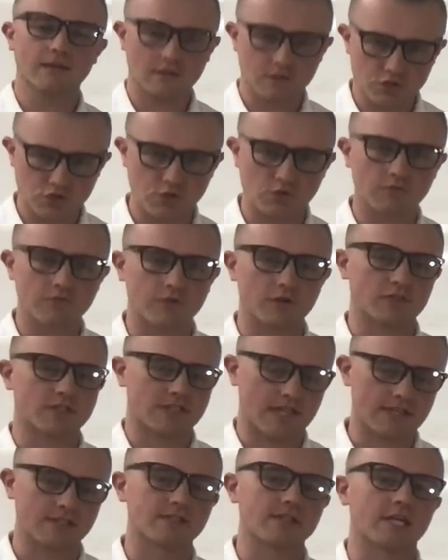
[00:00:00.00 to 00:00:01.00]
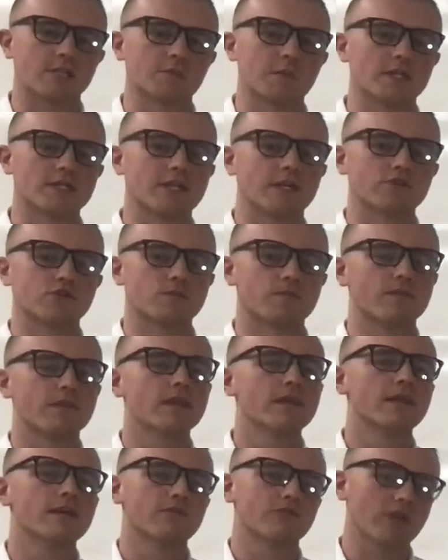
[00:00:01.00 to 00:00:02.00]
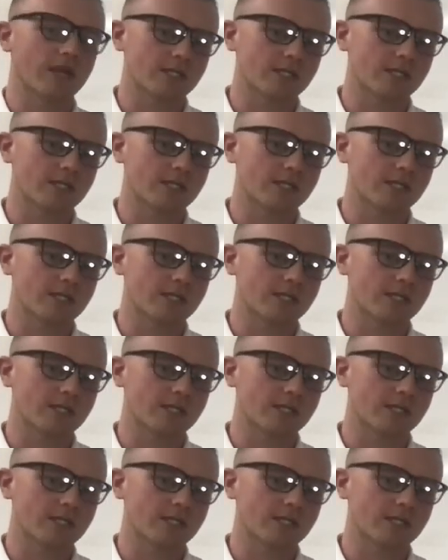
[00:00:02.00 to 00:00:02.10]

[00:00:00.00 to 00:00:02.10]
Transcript: June 1st. That is the expectation. If the